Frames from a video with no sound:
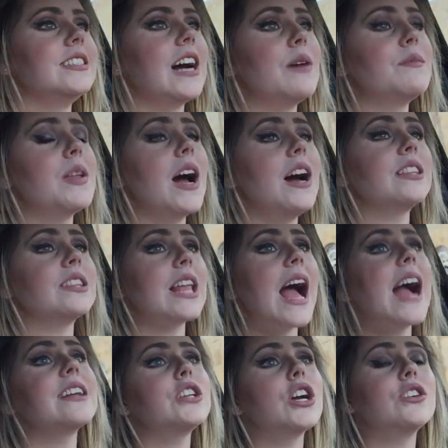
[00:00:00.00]
I'm not
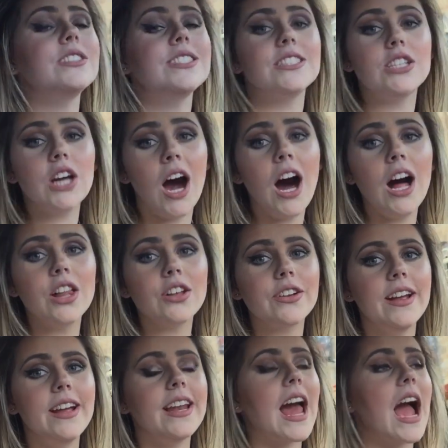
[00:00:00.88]
lactose
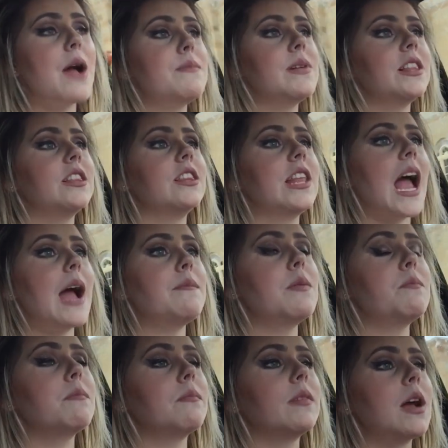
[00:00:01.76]
intolerant.
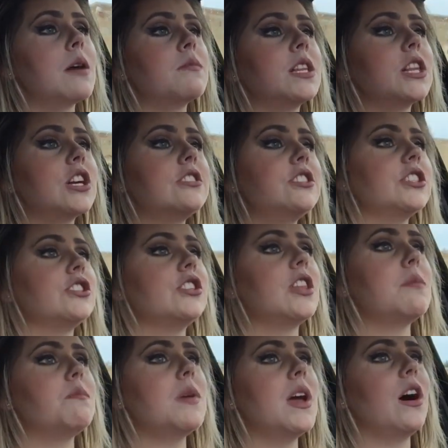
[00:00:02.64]
I'm allergic
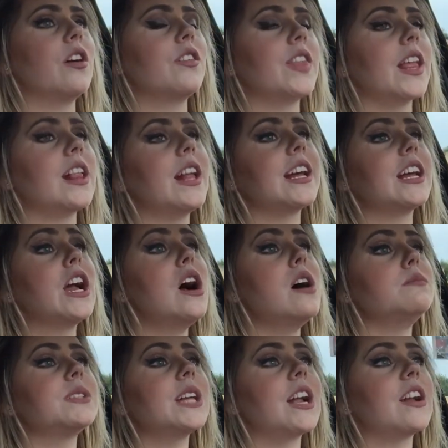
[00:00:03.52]
to the milk that like
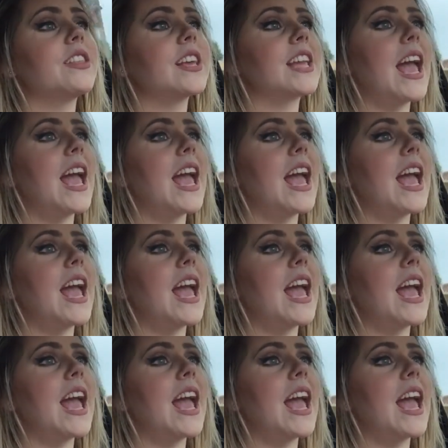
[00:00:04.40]
comes out of the